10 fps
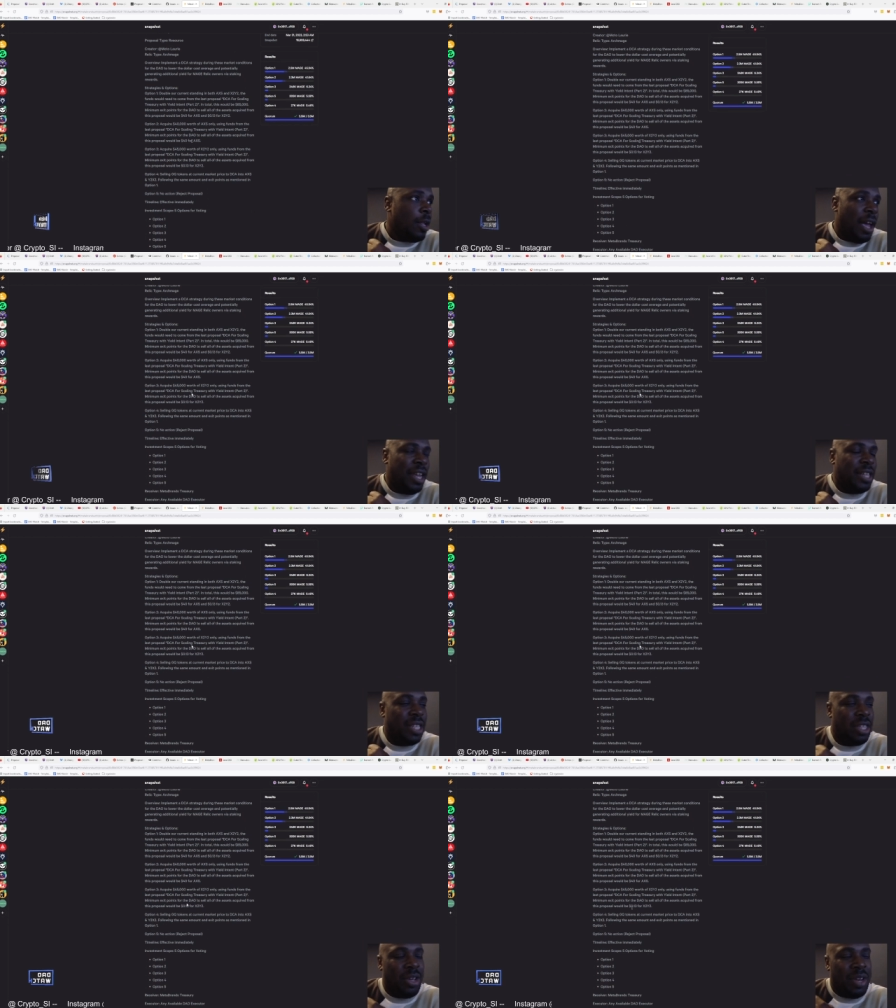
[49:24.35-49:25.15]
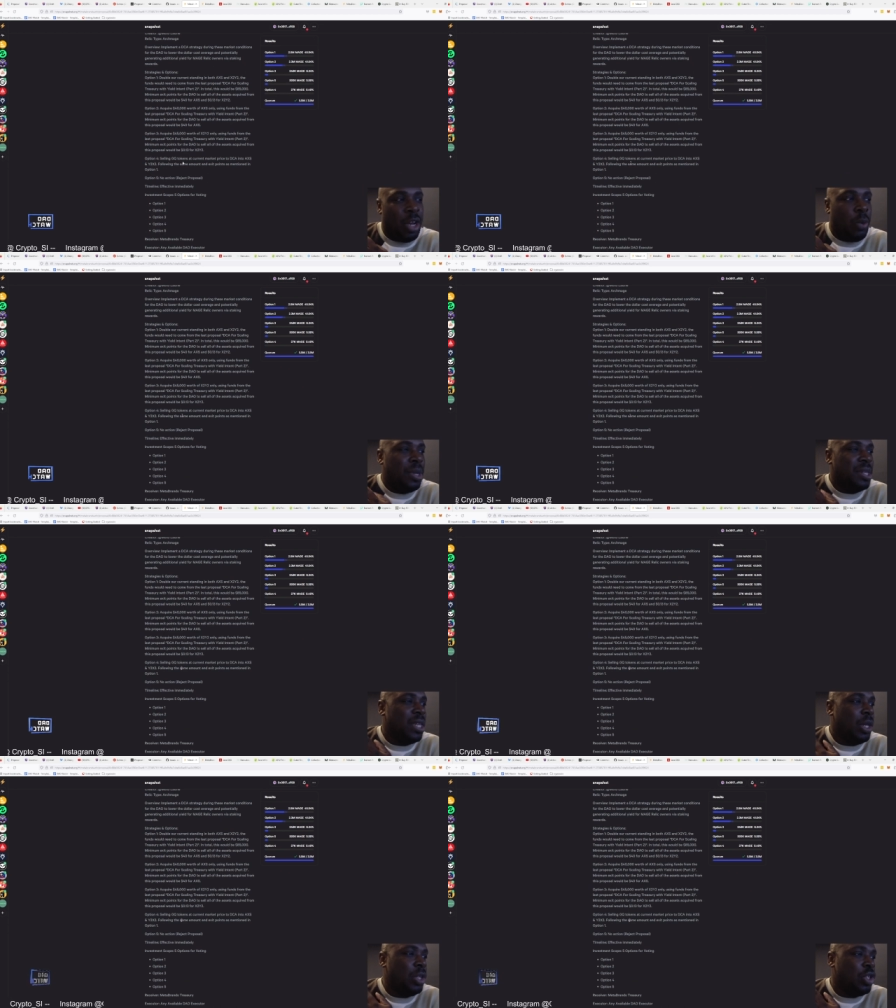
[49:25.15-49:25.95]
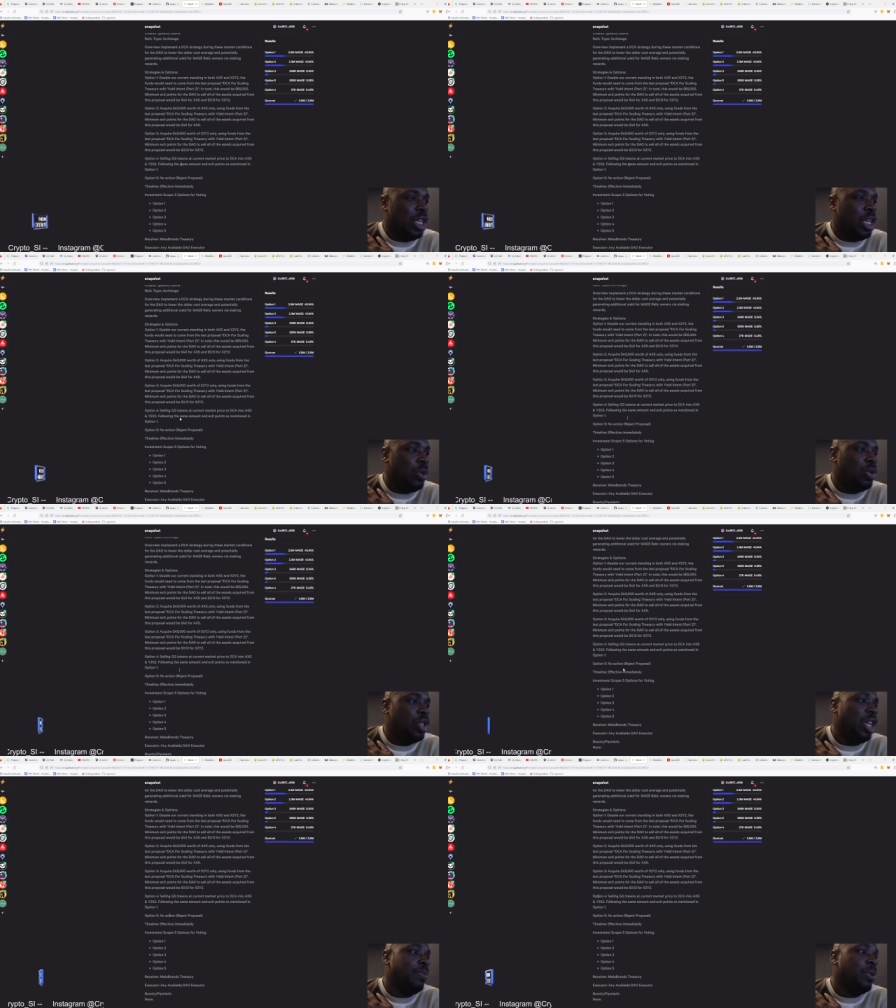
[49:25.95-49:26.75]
And they said, no, they don't want to sell the G Q cheap.